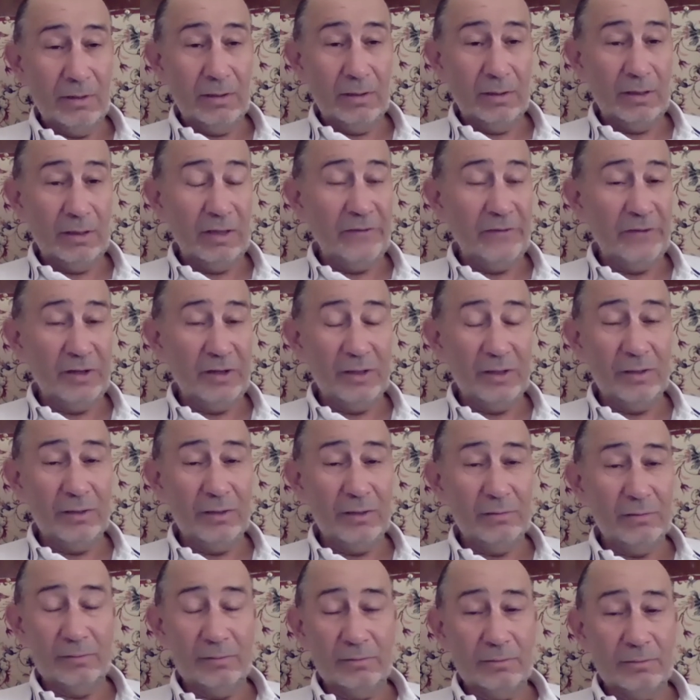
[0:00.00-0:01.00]

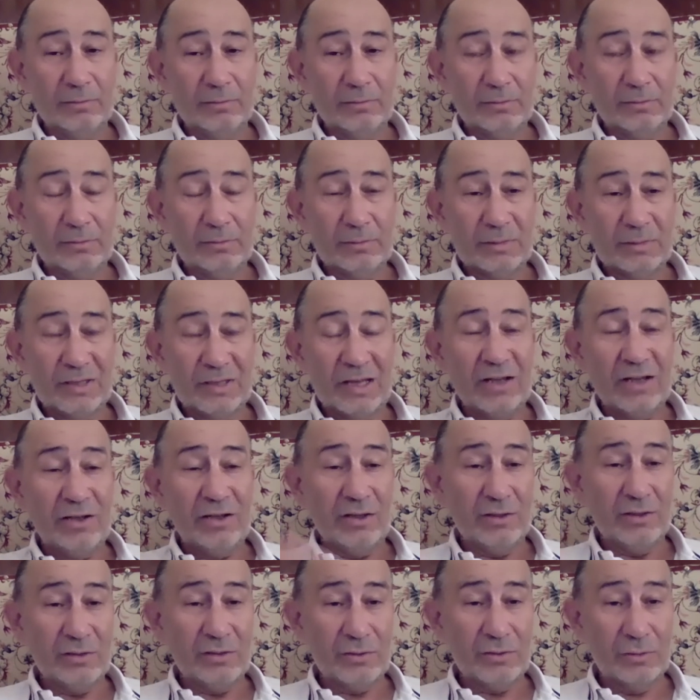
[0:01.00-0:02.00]
Every
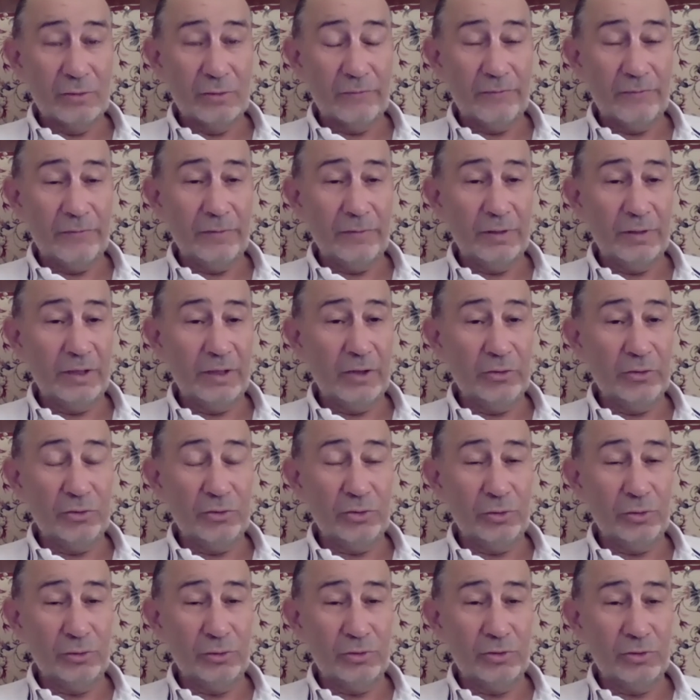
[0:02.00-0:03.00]
sentence of Leo
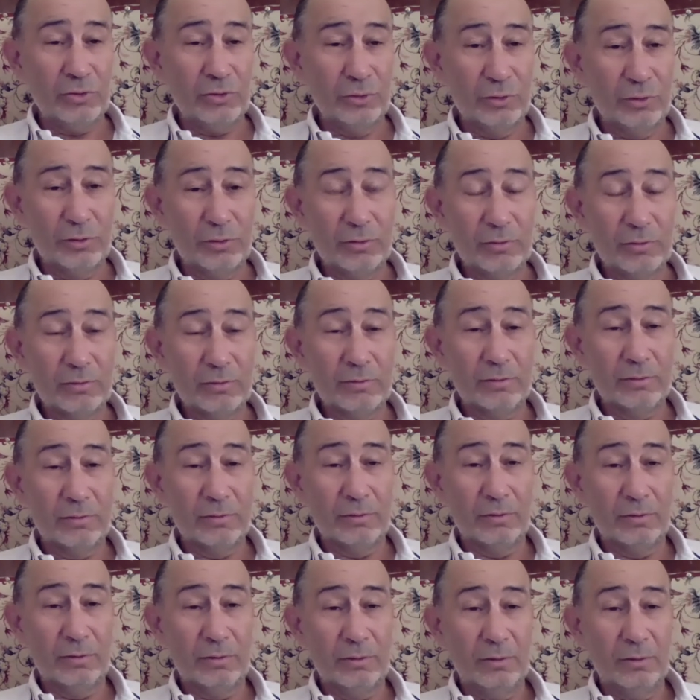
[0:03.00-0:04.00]
Tolstoy
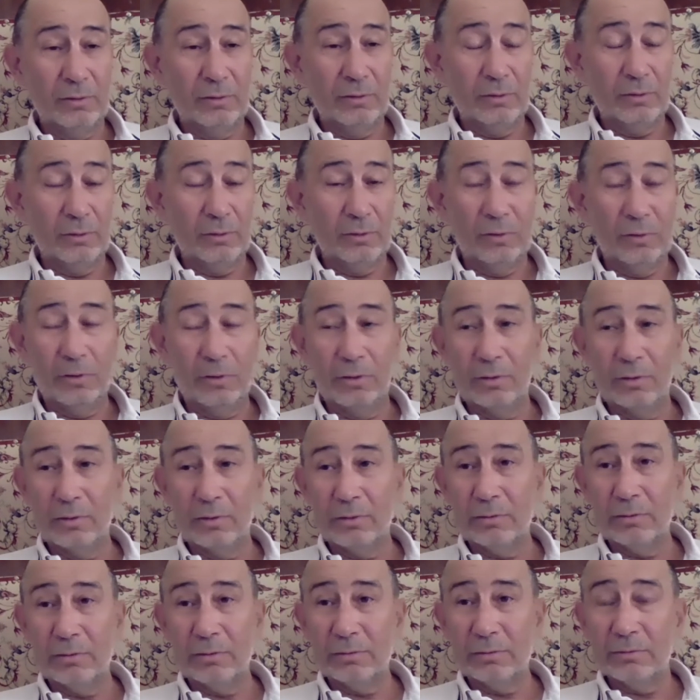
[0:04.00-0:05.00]

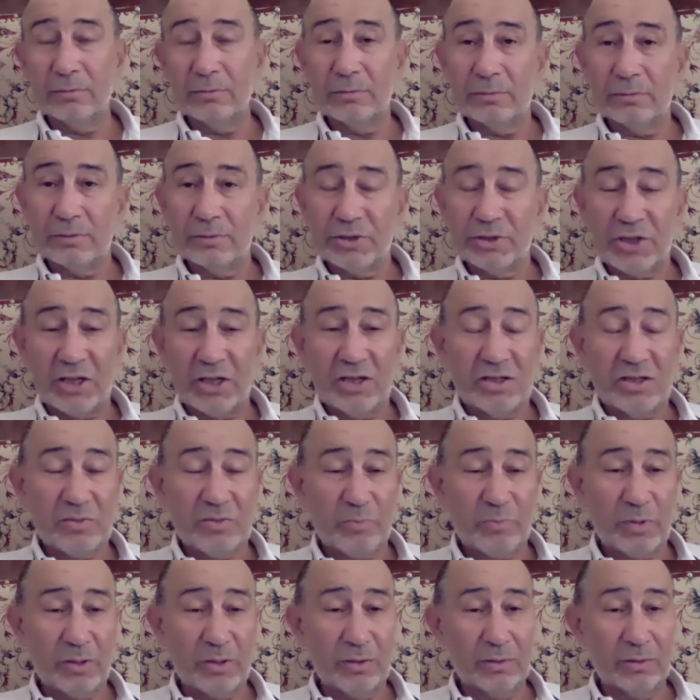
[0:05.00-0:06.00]
or
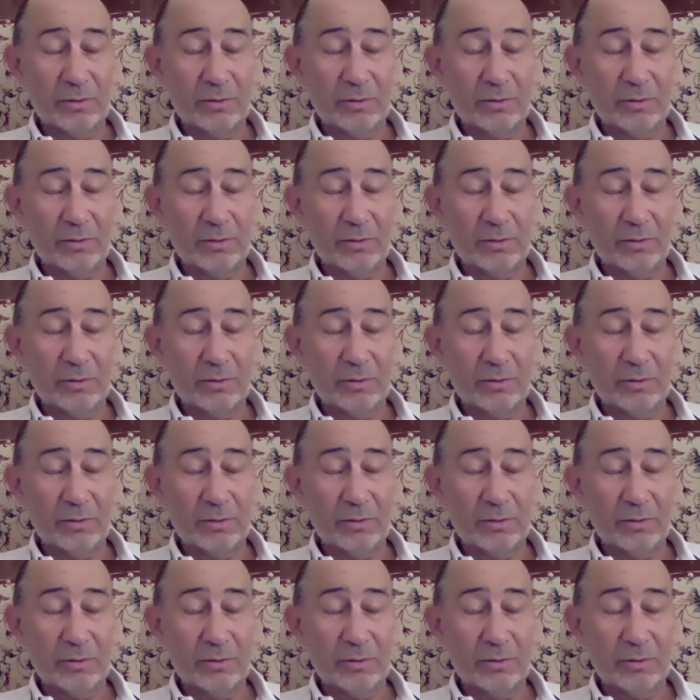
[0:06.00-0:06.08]
Shakespeare